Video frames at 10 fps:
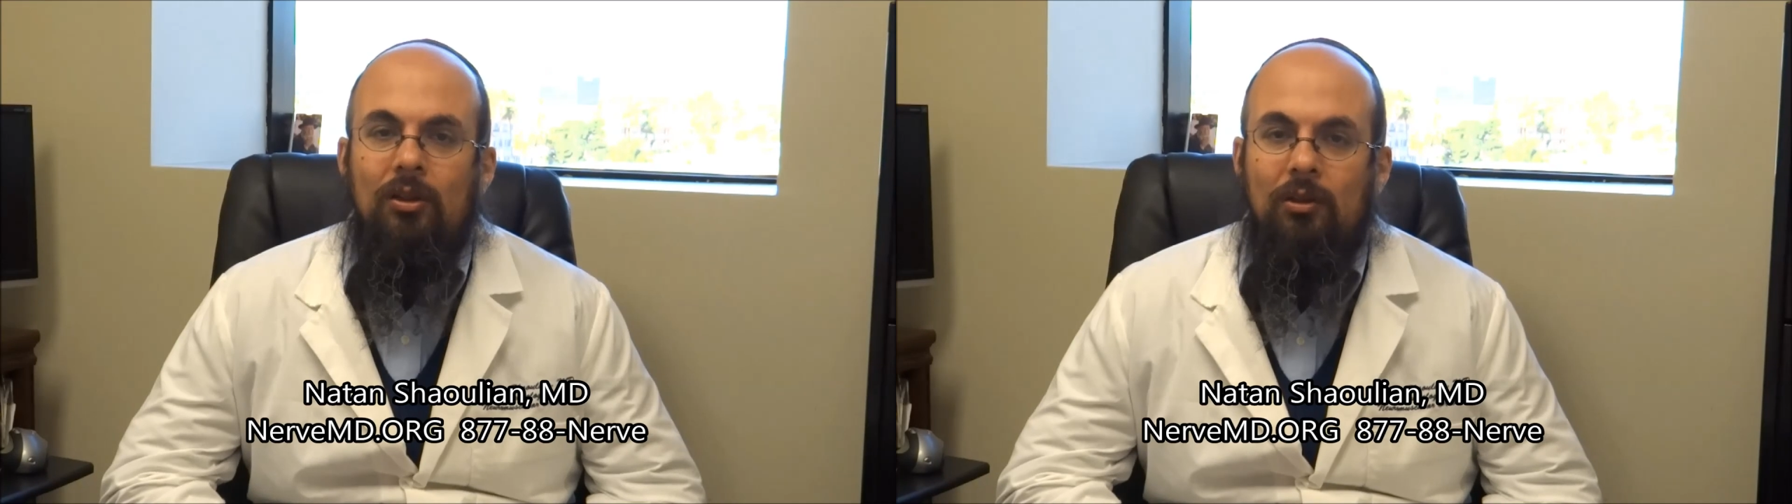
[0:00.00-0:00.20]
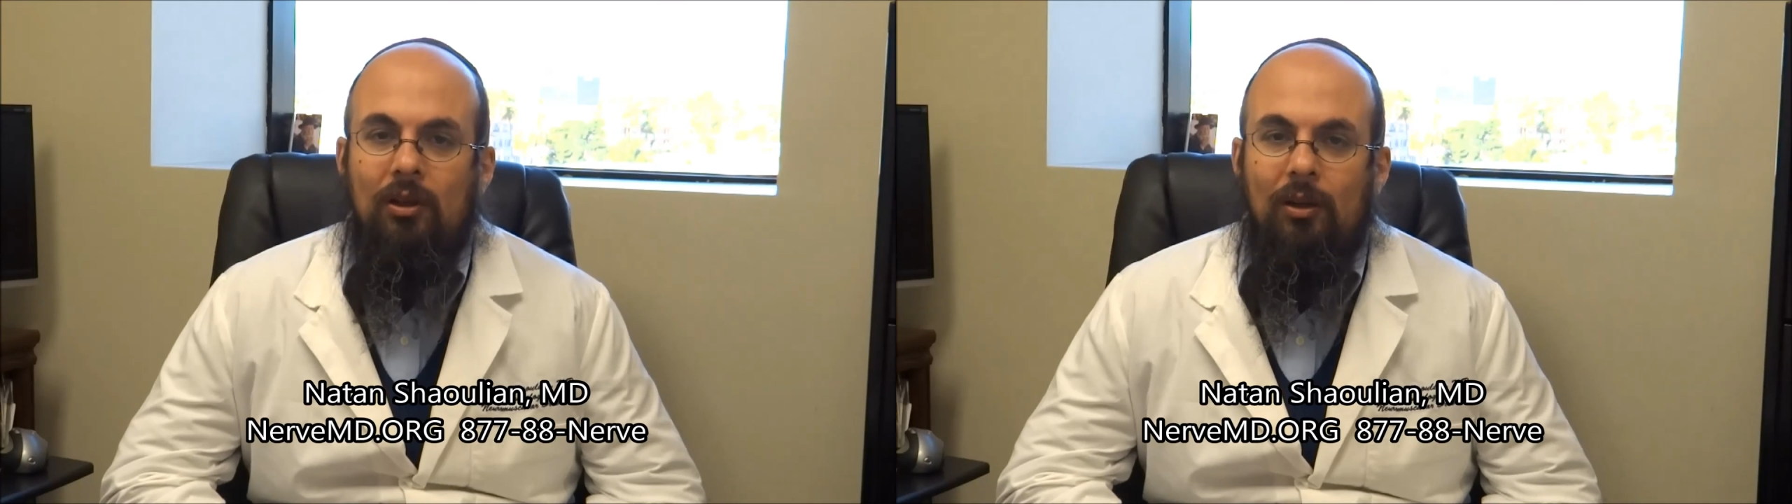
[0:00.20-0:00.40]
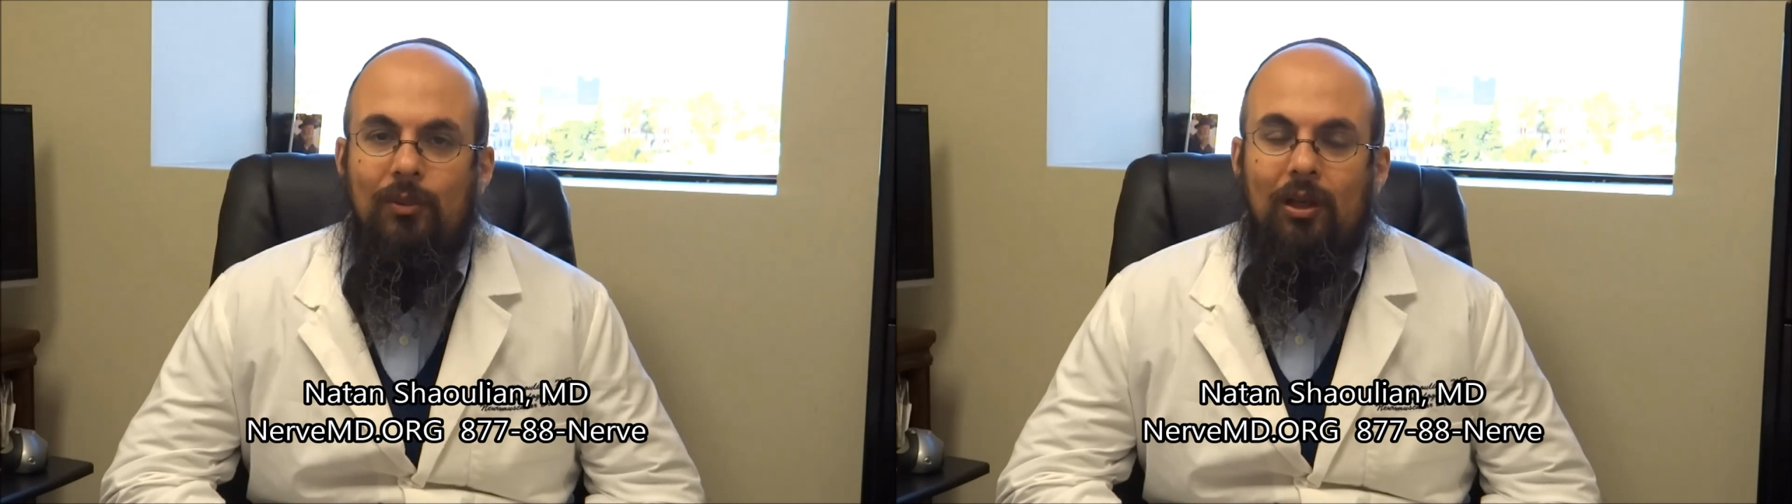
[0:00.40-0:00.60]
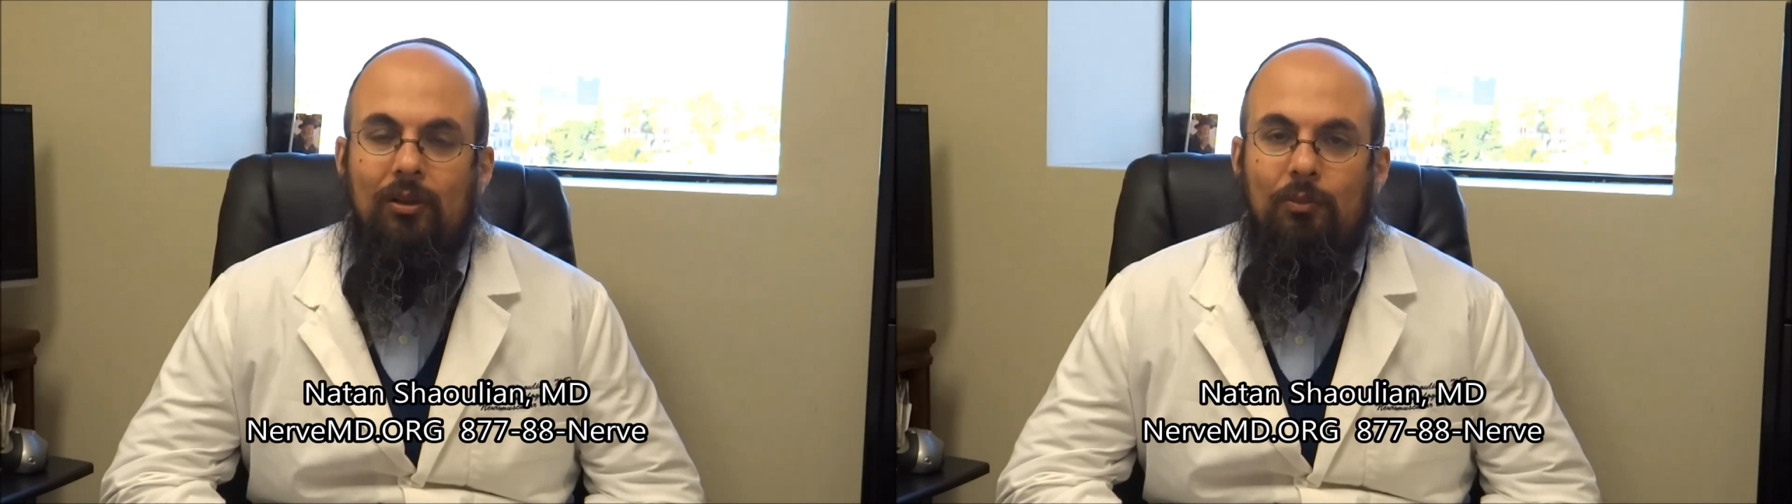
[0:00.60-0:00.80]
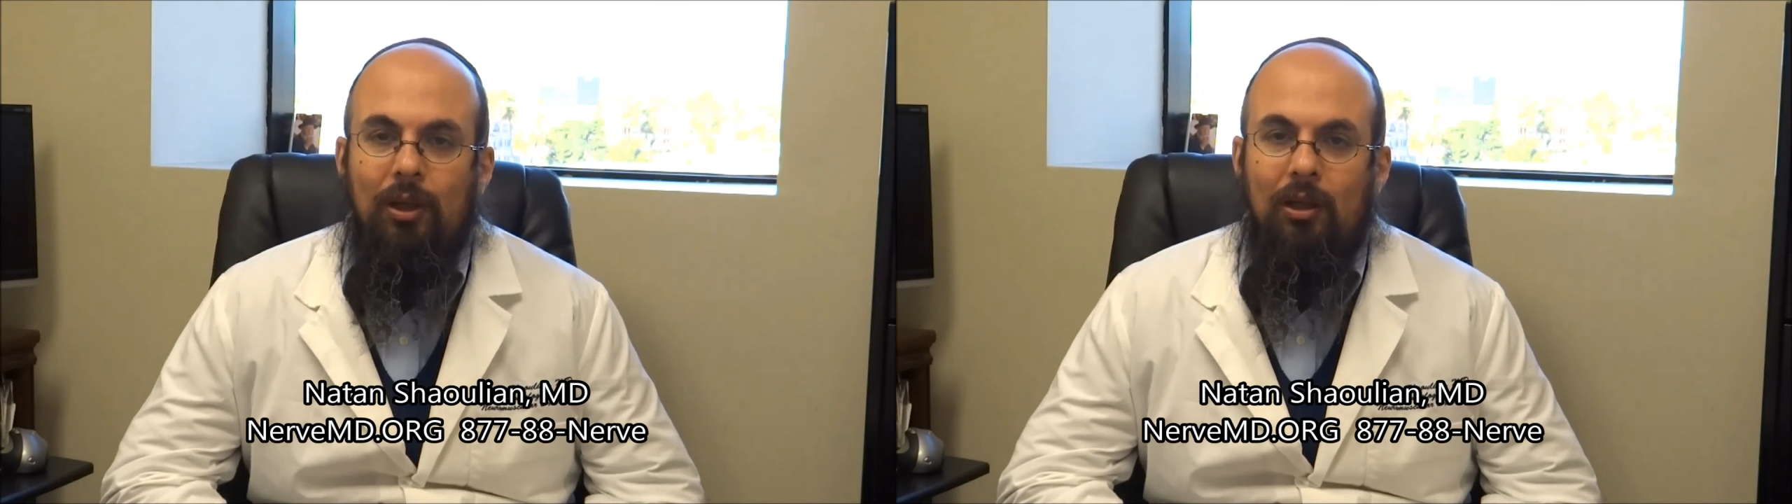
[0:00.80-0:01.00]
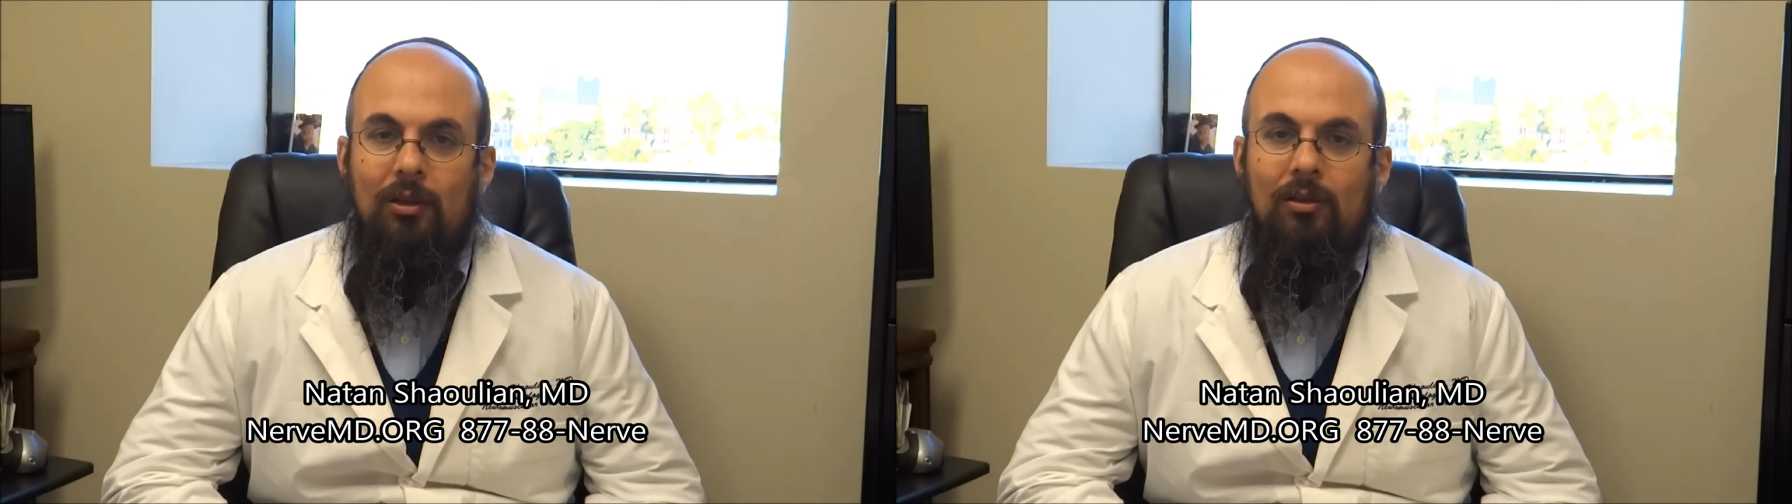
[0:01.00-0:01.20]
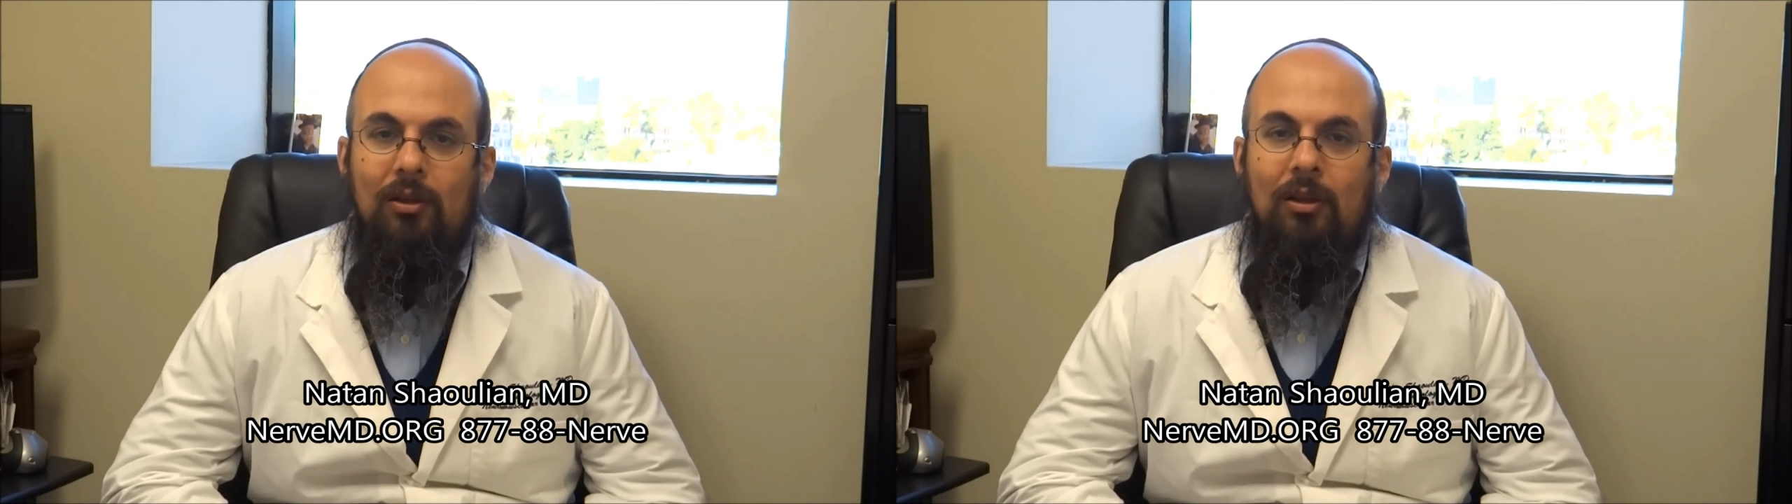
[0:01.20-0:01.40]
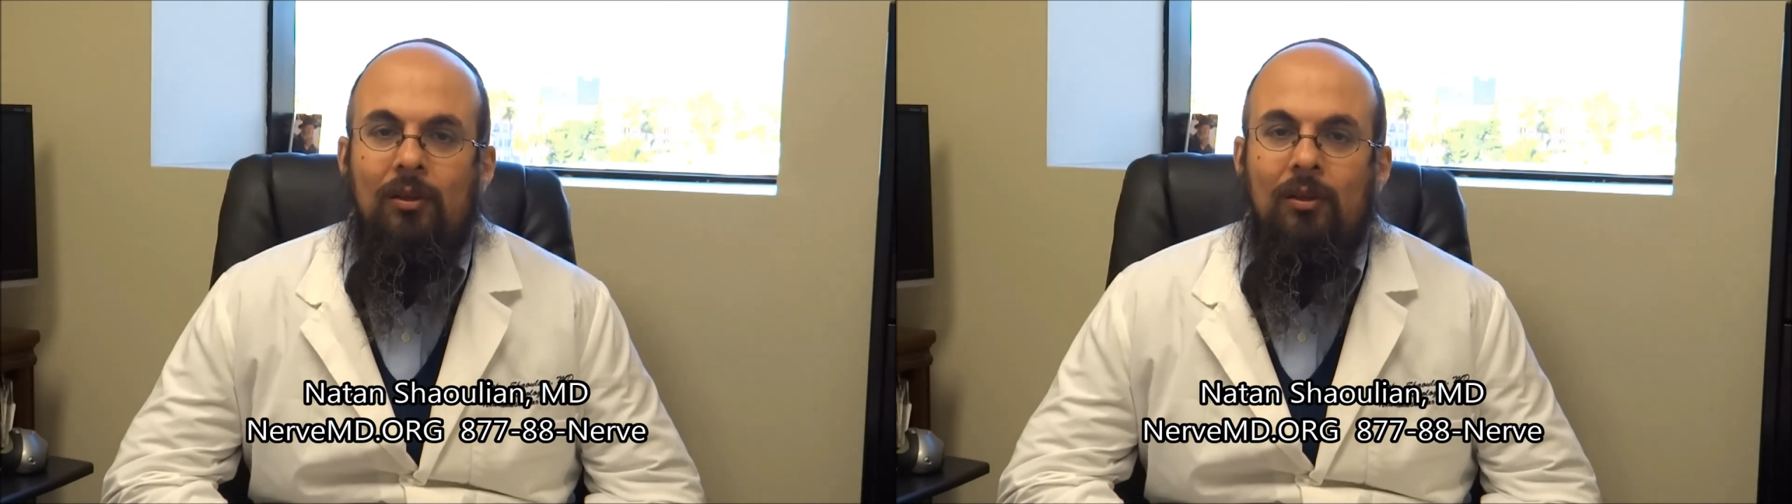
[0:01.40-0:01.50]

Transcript: to calm down the pain.